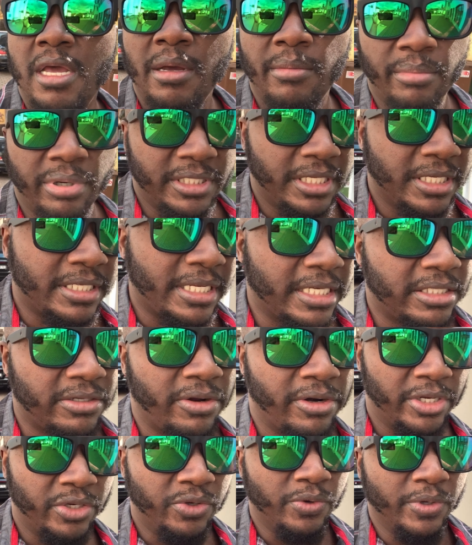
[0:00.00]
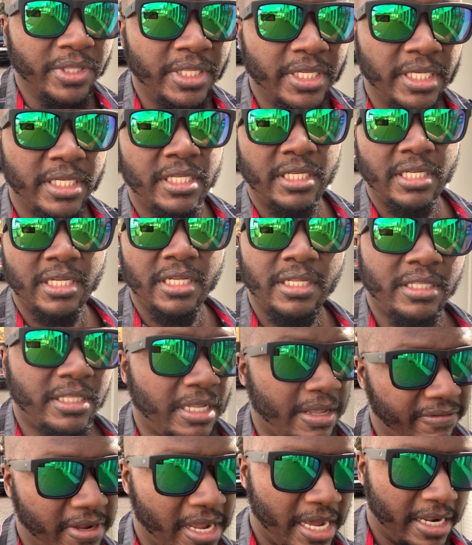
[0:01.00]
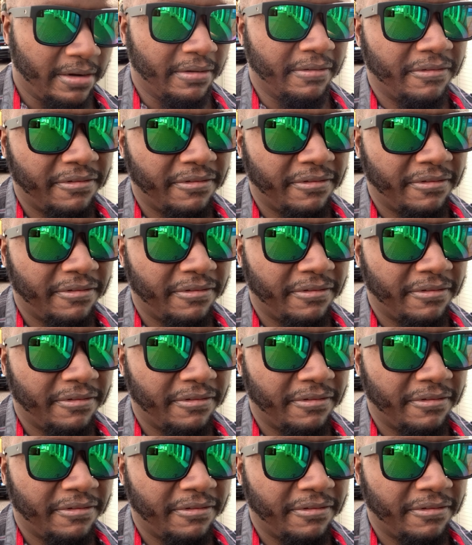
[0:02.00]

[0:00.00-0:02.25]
But since I started doing this, I've kind of